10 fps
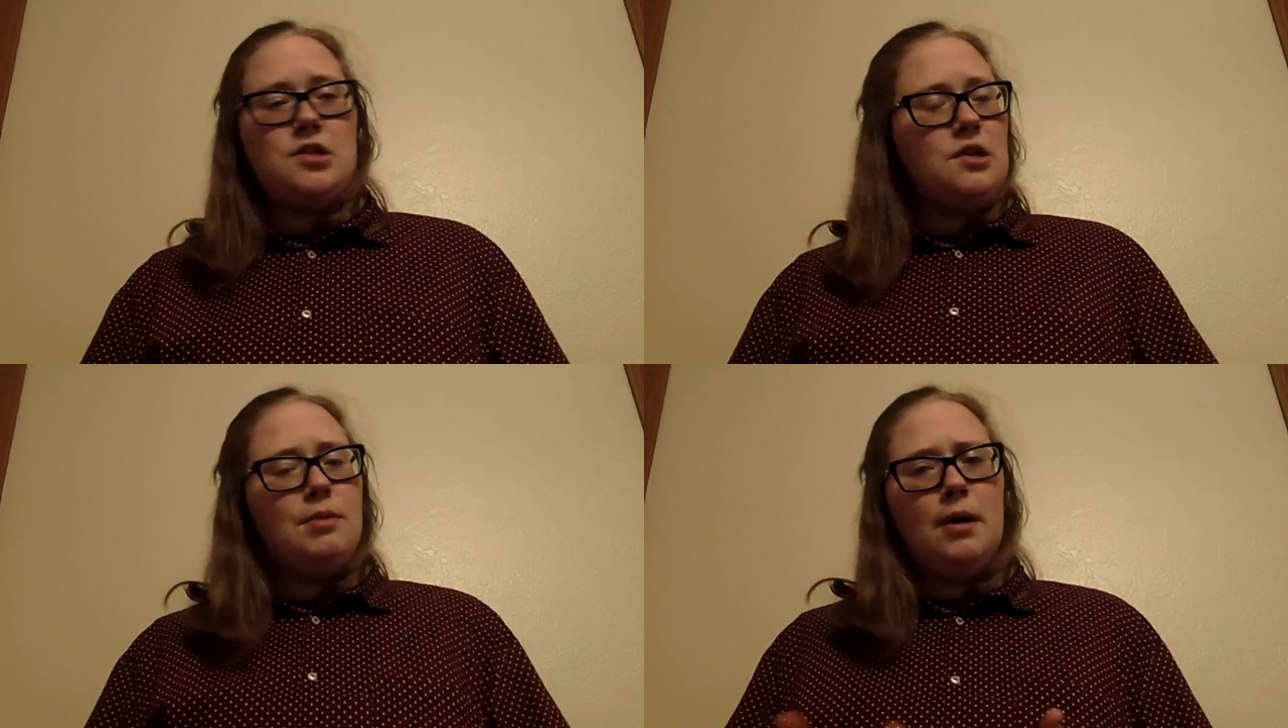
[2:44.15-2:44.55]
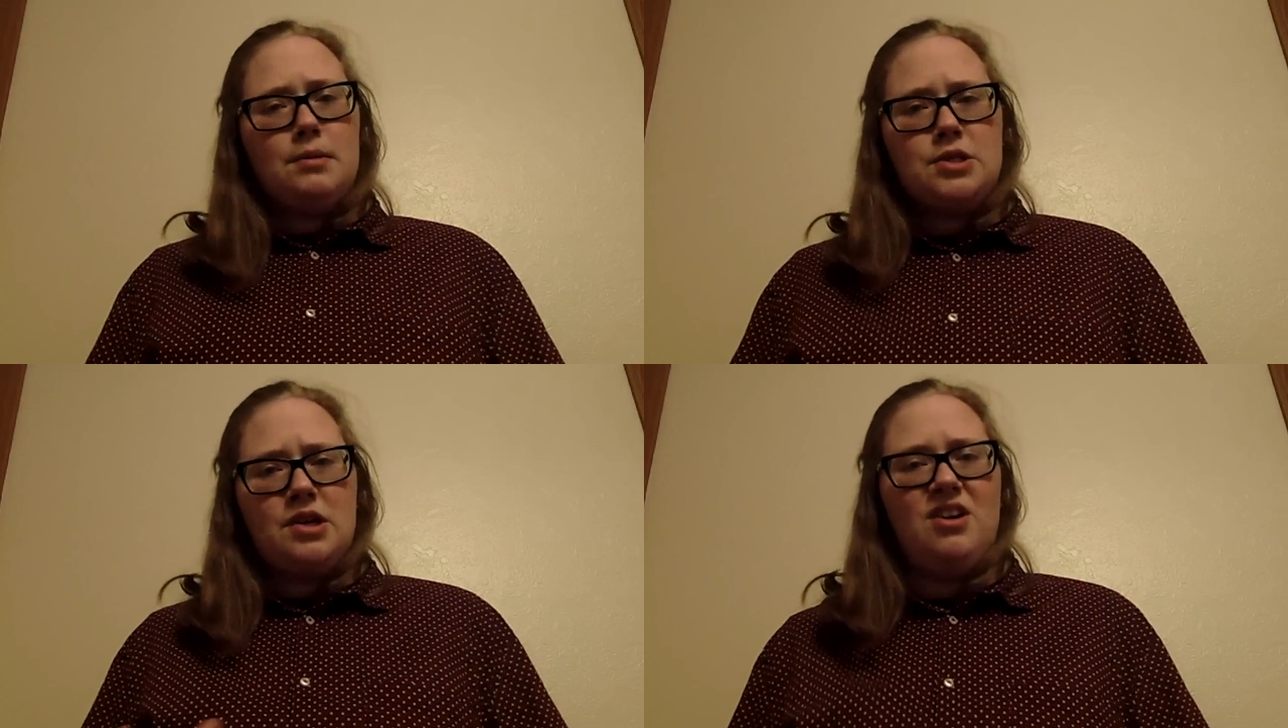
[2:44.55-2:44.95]
and started
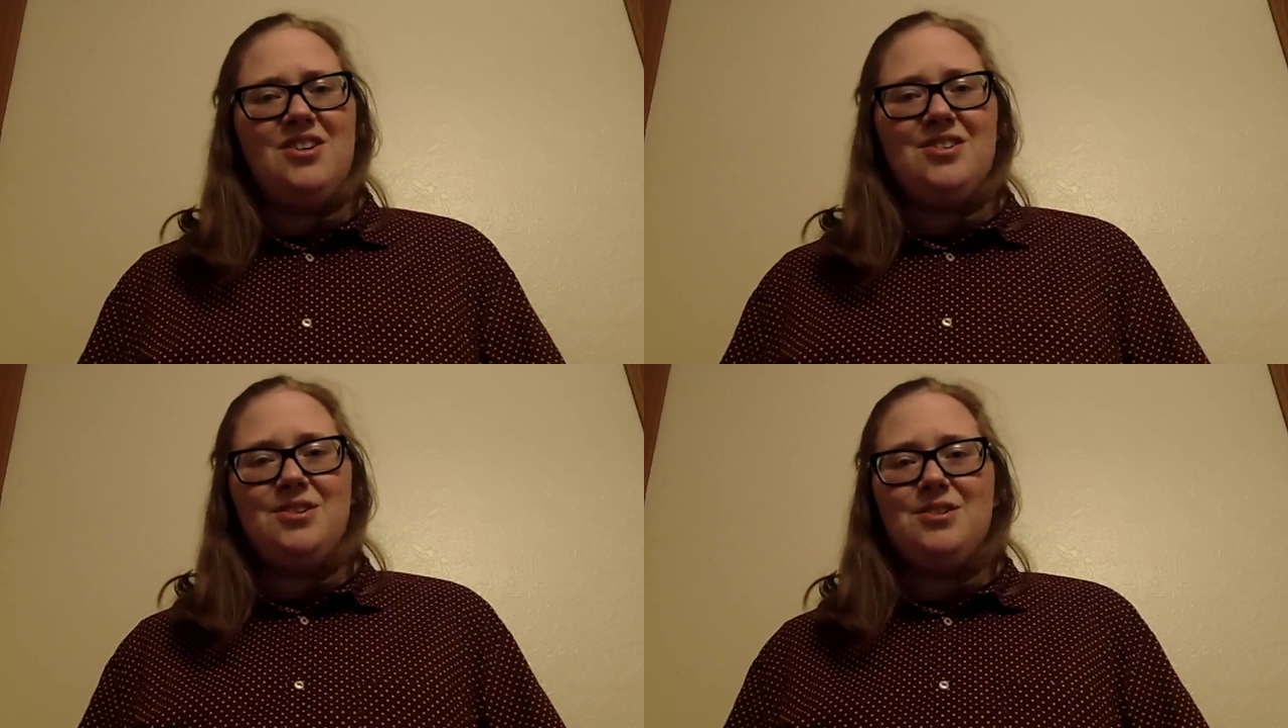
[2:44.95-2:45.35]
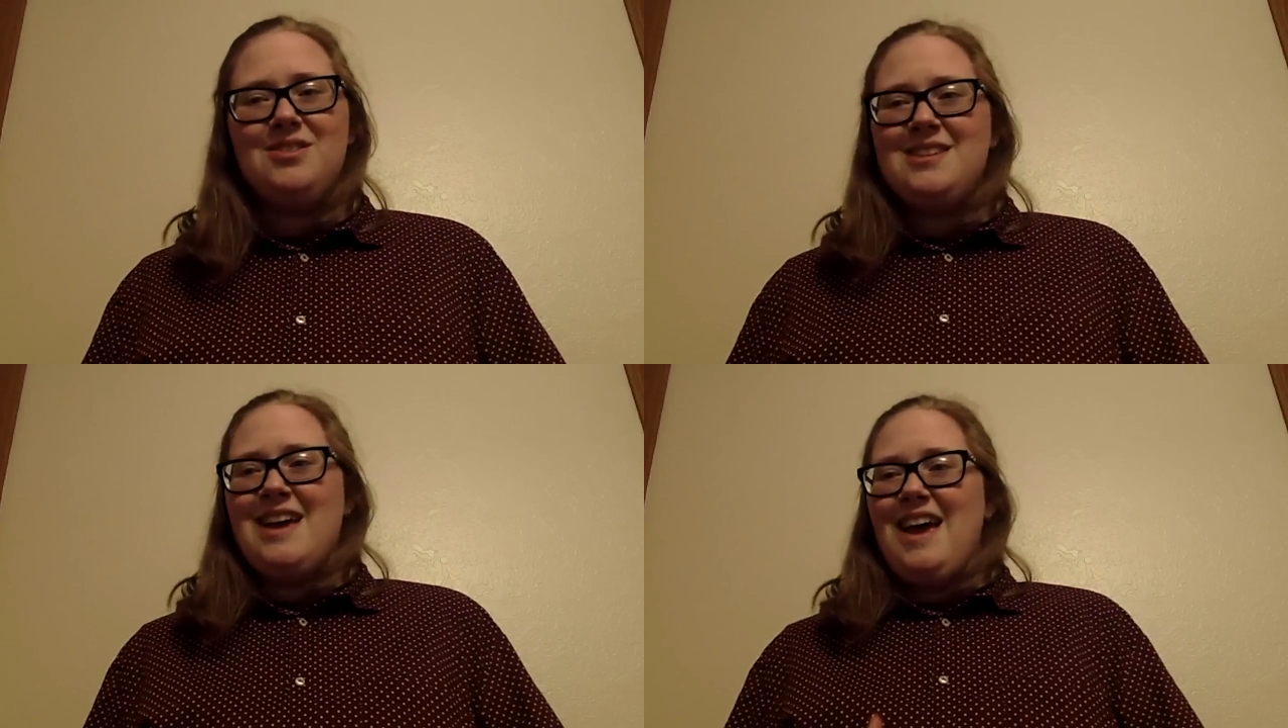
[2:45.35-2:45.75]
publishing
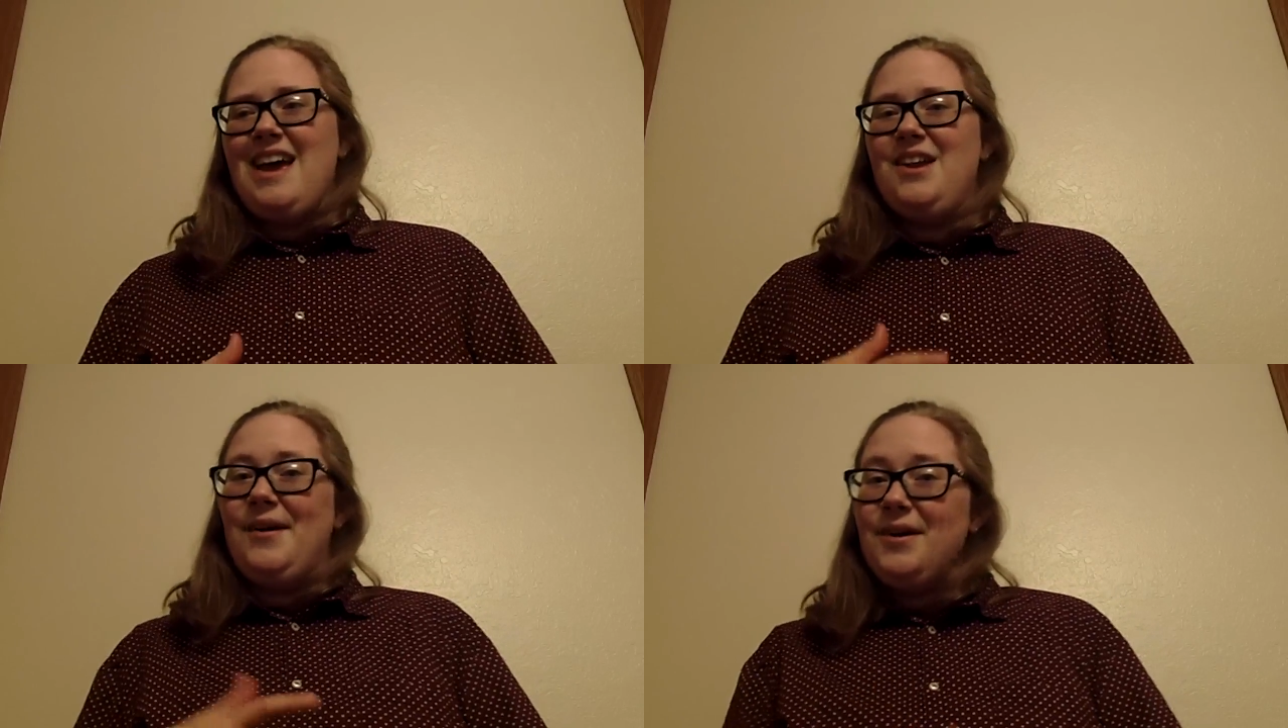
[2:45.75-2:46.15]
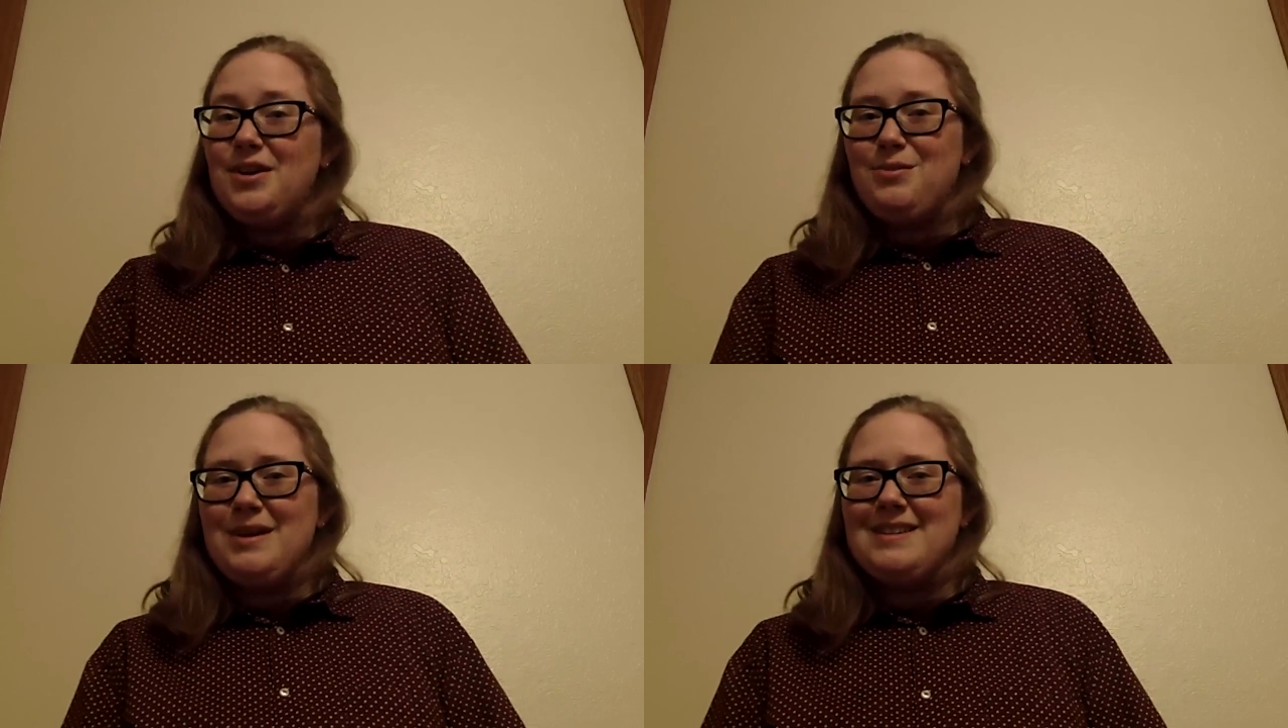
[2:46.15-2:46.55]
articles and
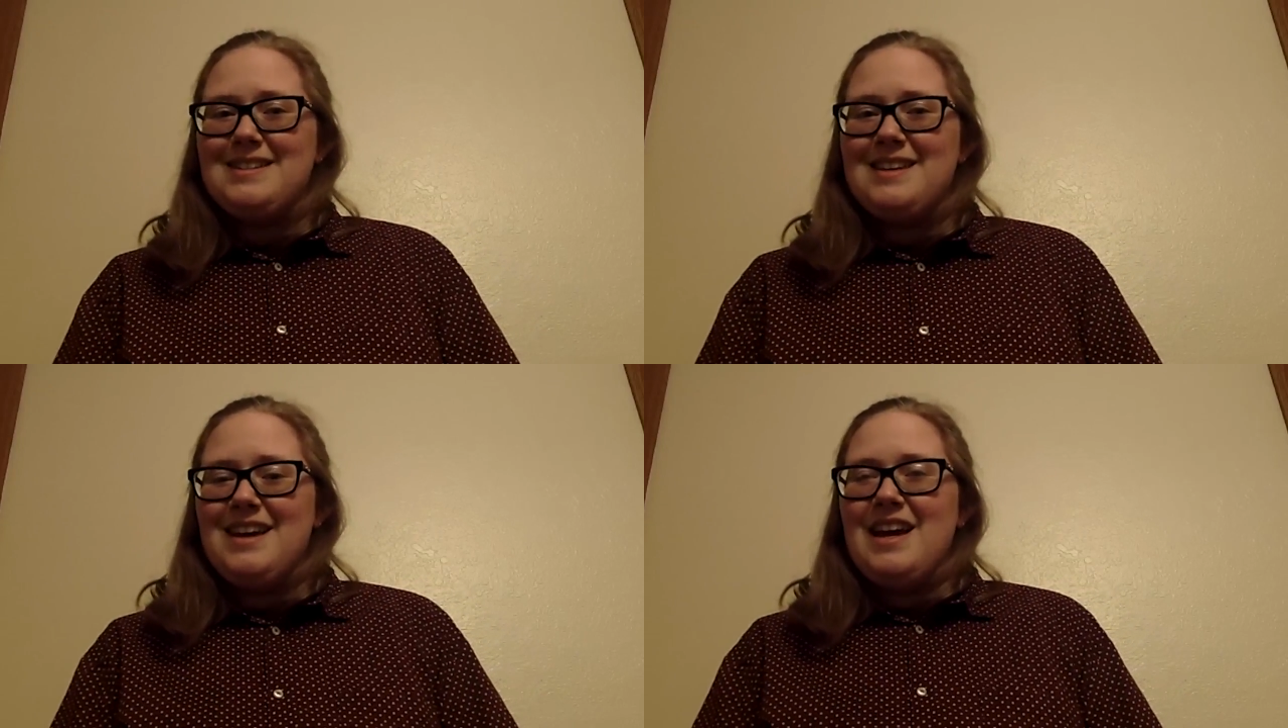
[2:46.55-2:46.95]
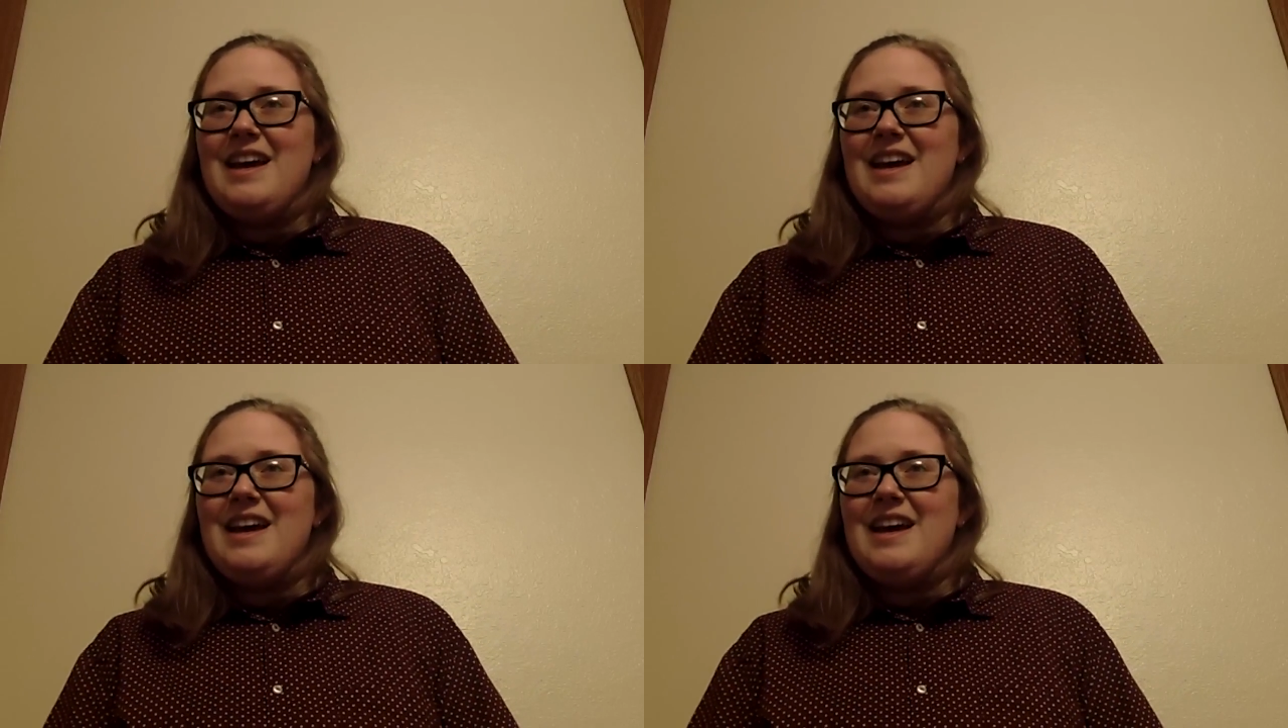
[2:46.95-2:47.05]
arguments